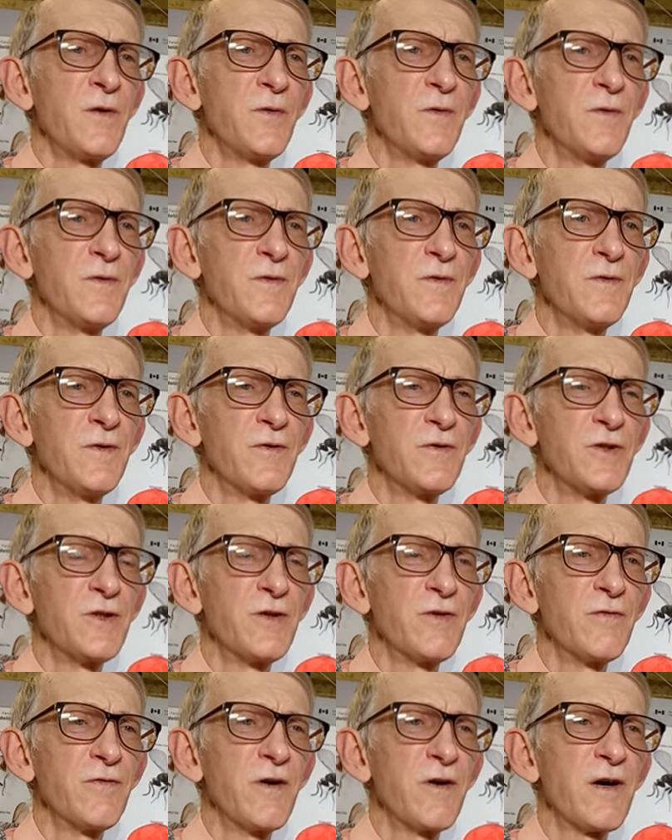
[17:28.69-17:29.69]
you see
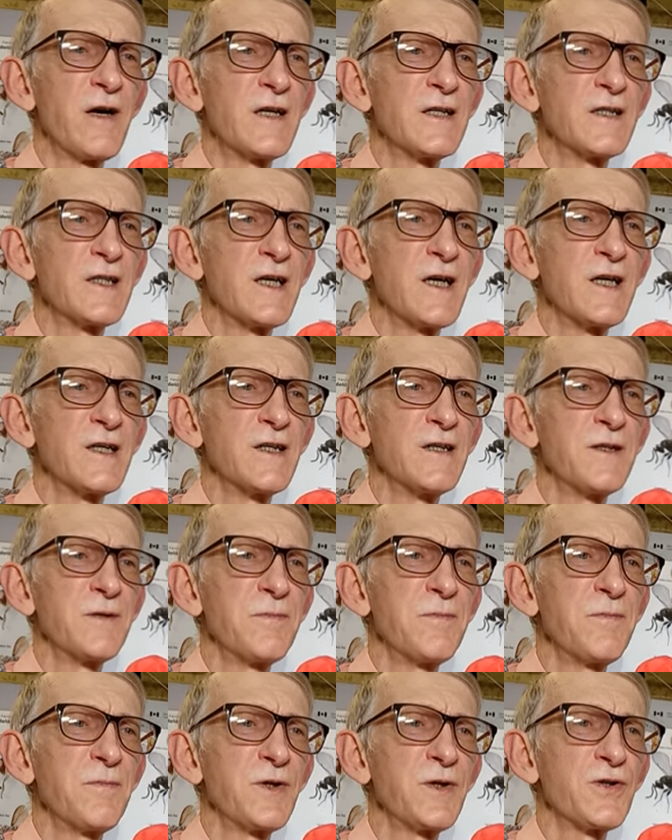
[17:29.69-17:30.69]
on the right side, and
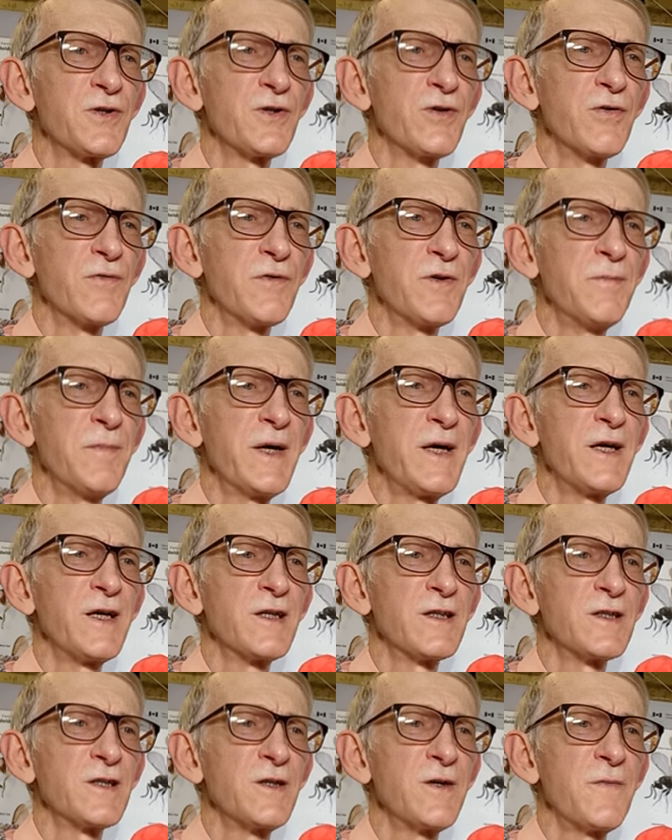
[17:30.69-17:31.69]
picture of a
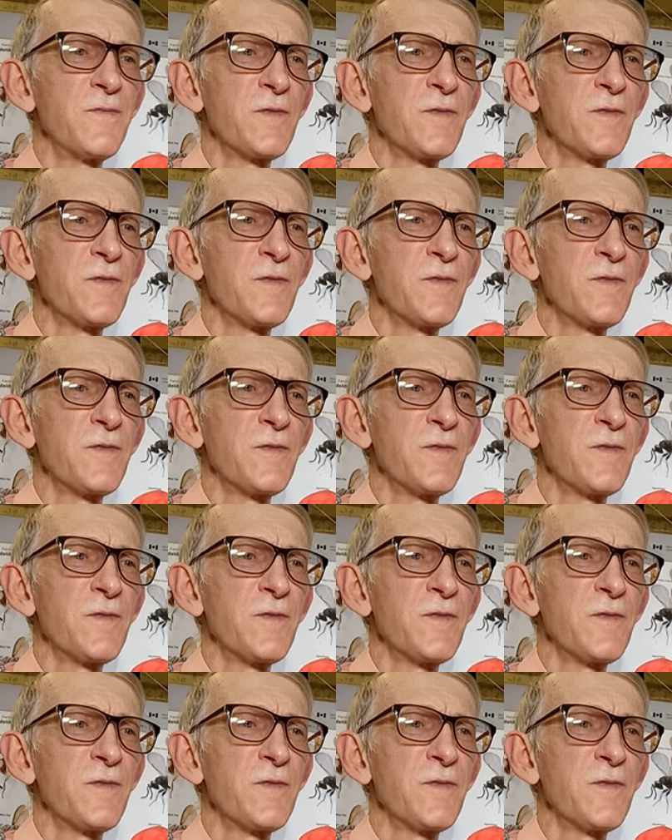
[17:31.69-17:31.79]
males